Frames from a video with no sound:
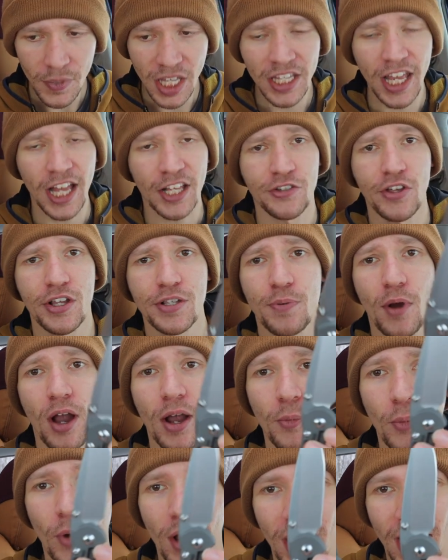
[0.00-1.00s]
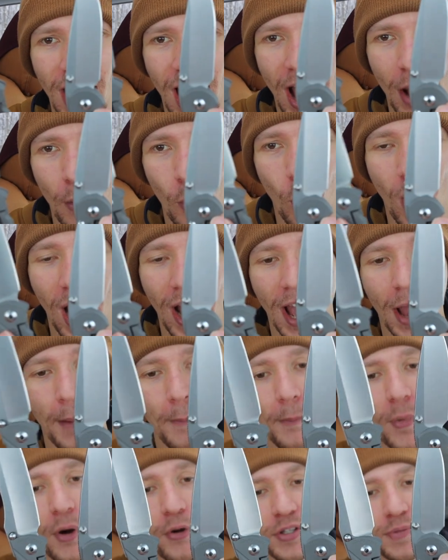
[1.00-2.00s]
yeah, so that's probably why why
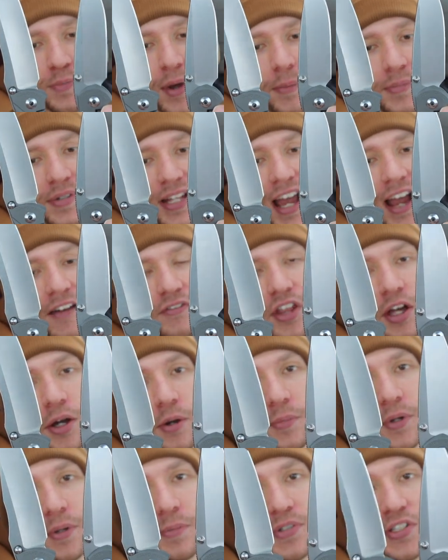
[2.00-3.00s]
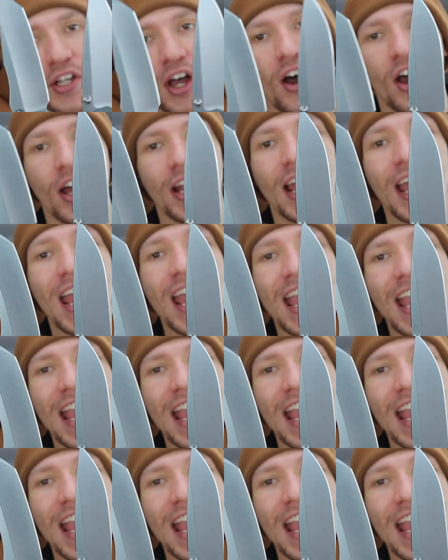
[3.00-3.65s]
I'm most pumped to have the Umnumzaan